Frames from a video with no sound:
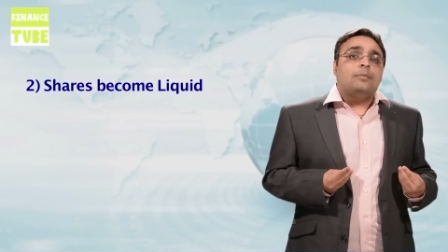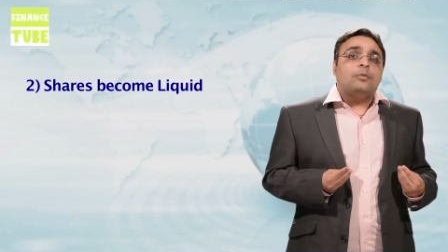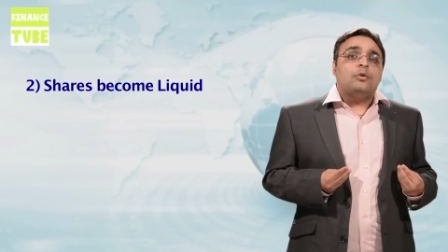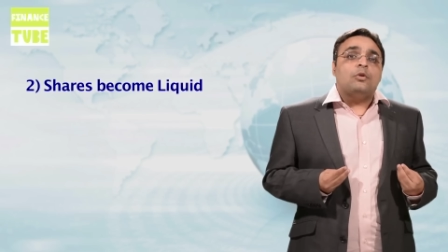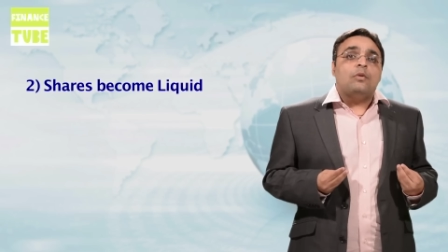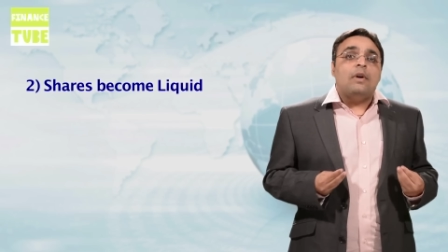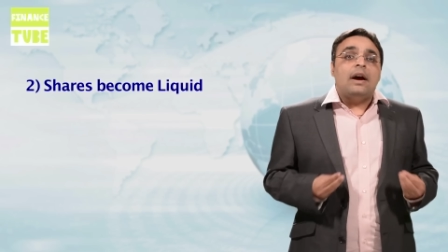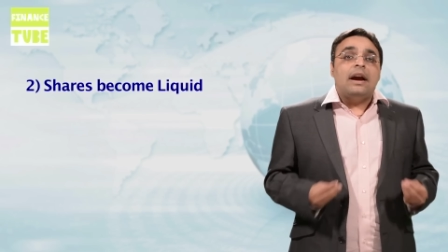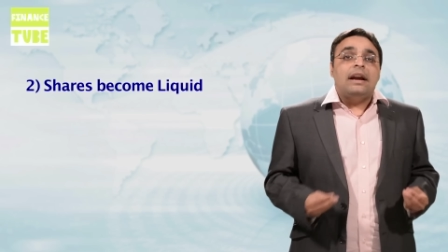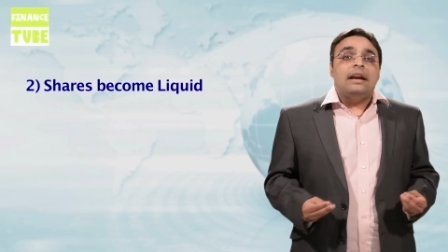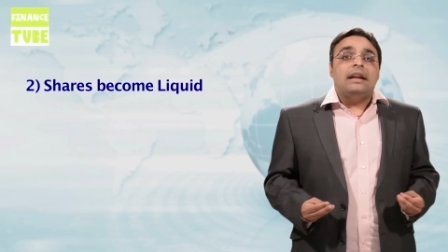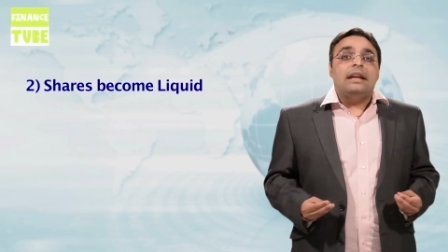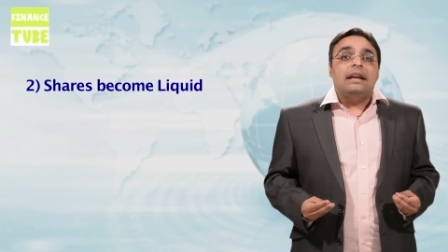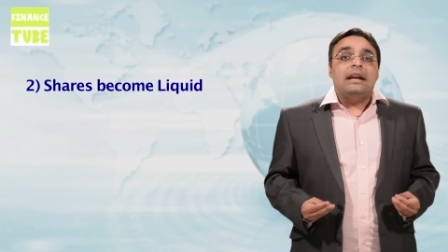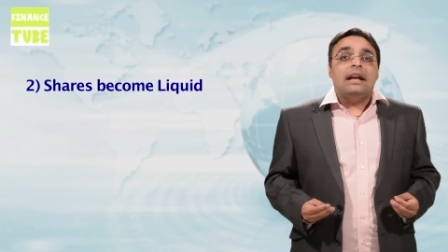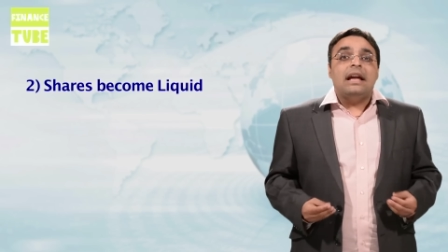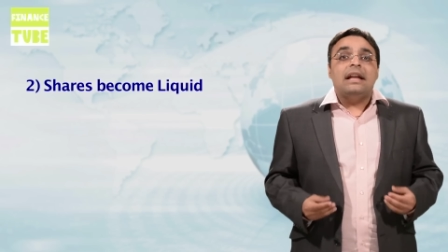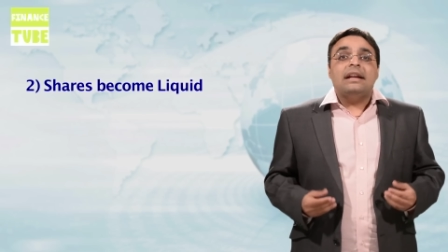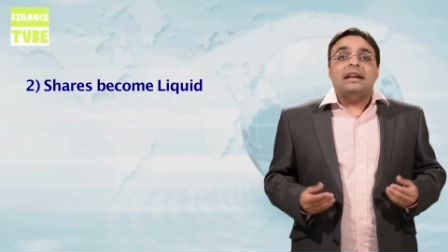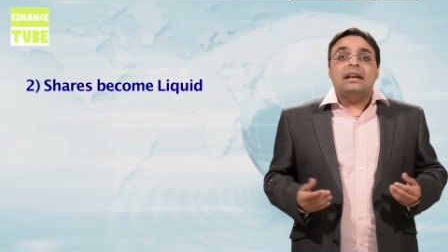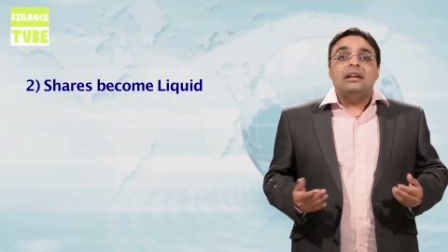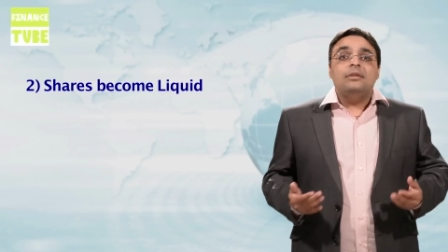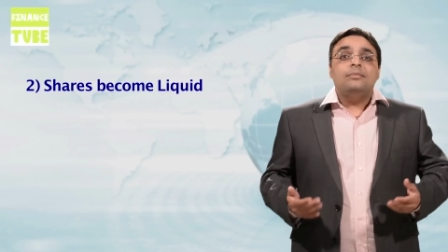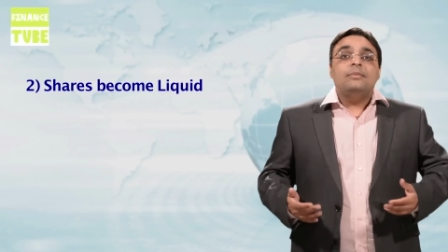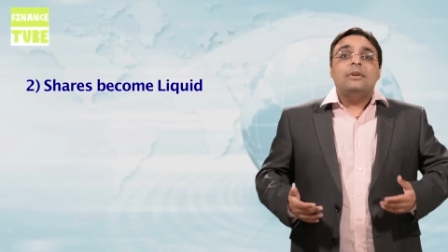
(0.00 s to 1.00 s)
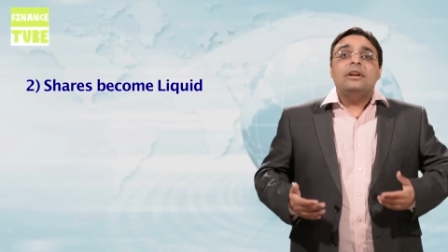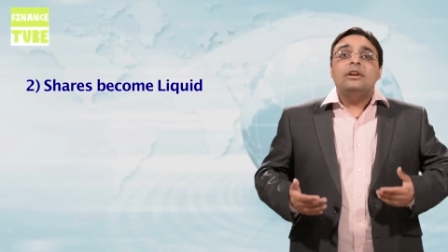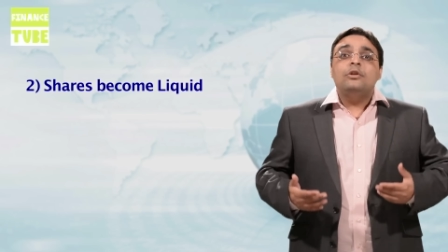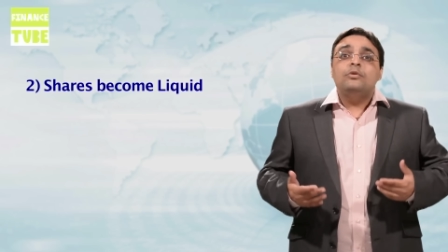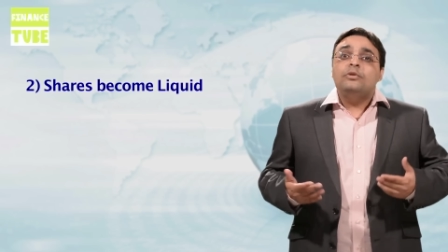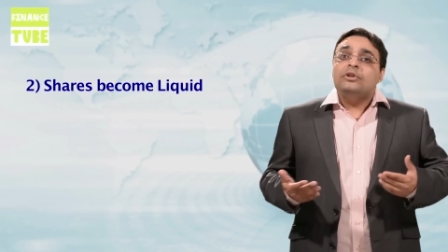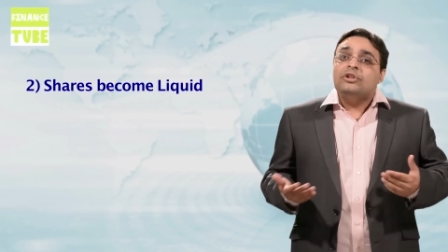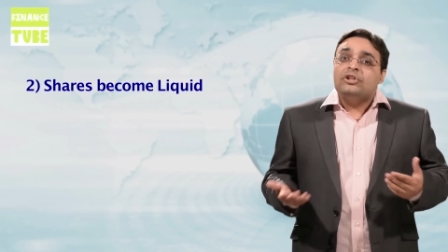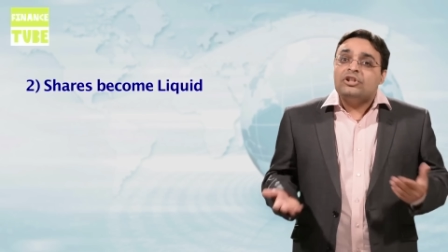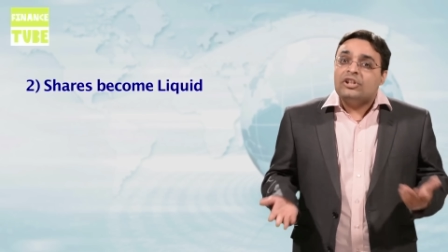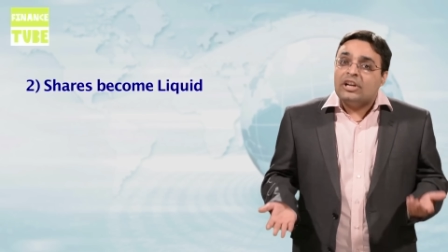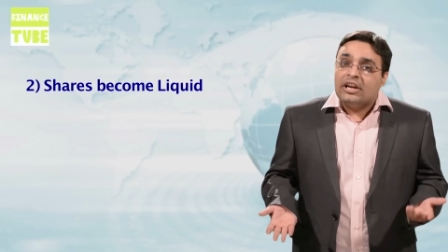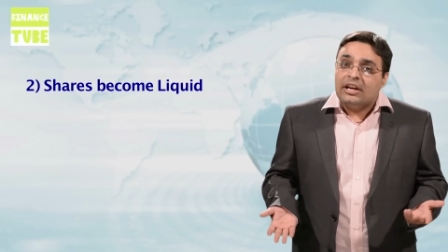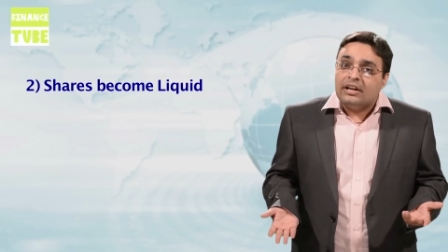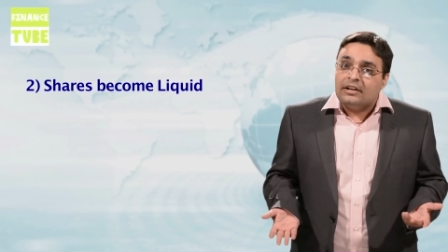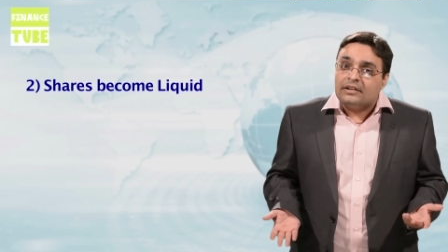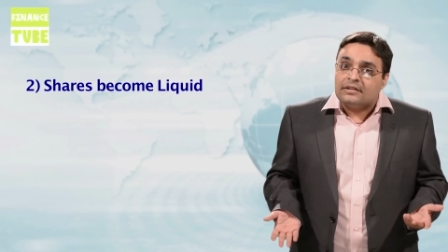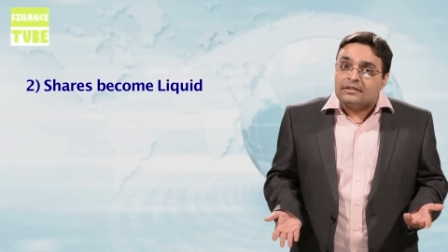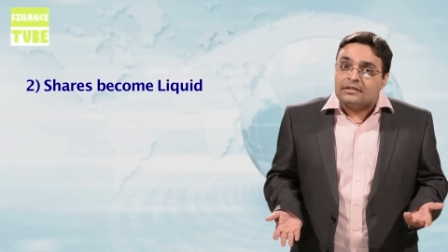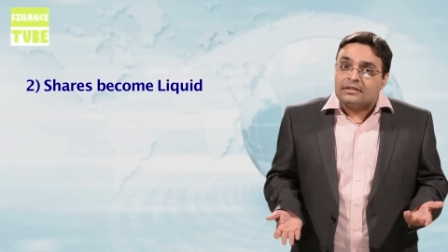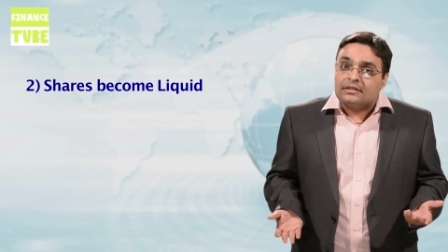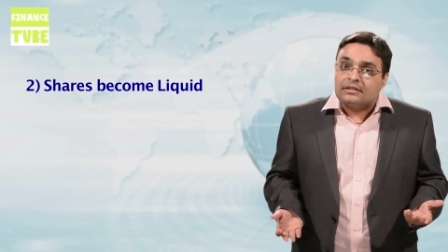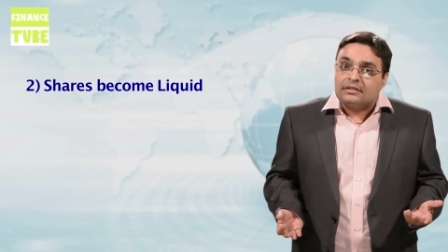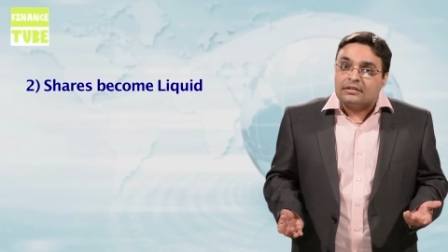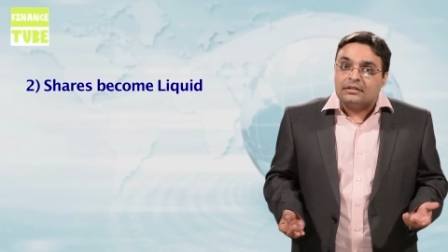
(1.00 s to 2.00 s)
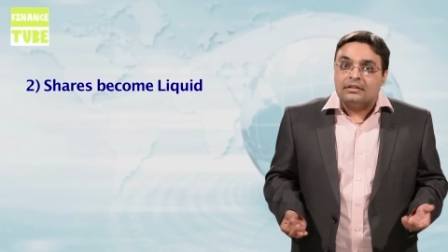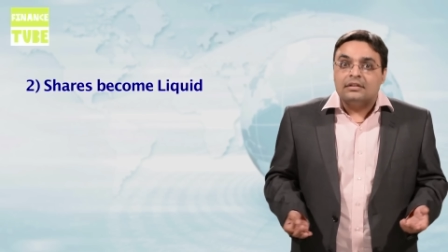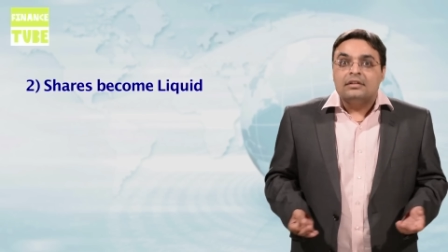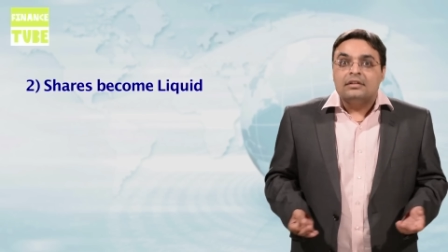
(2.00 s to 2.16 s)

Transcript: providing. I can pay you in shares.